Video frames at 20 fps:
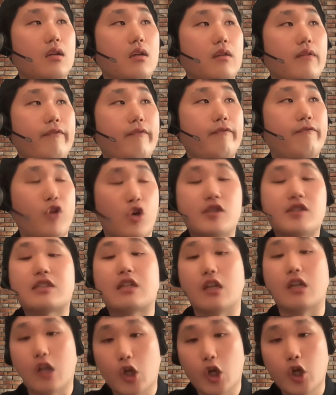first
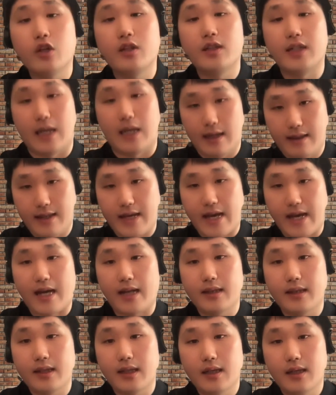learned
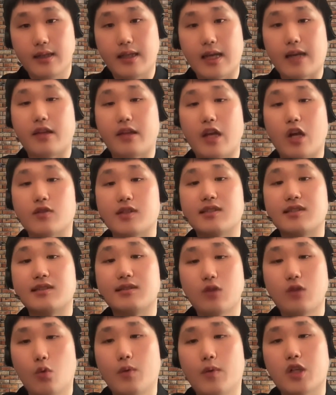that there is
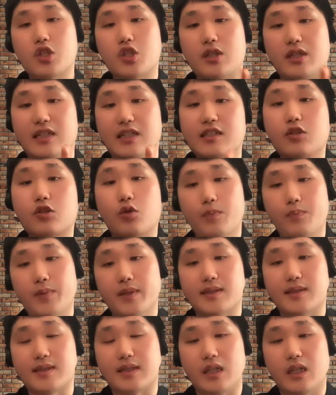so much
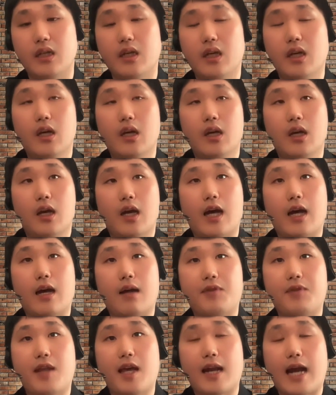discrepancy
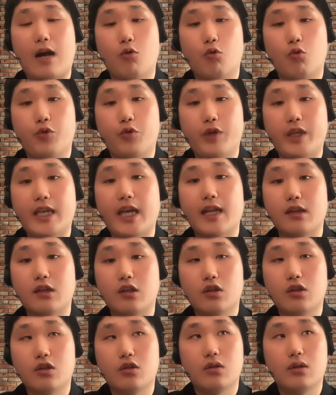that we can
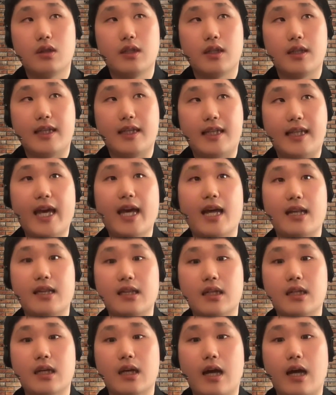get
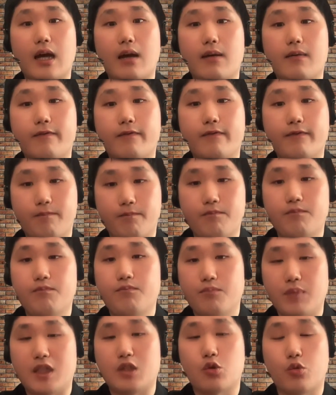
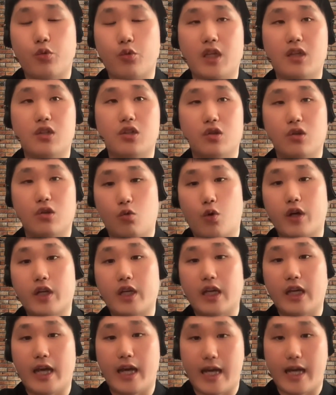between
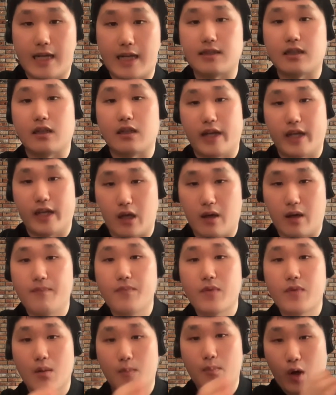working as a
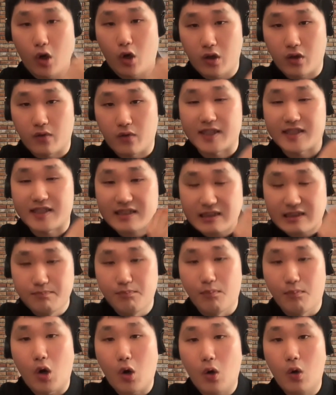part of a
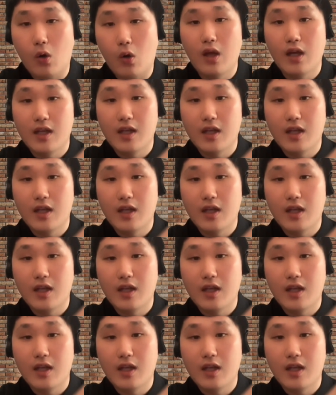small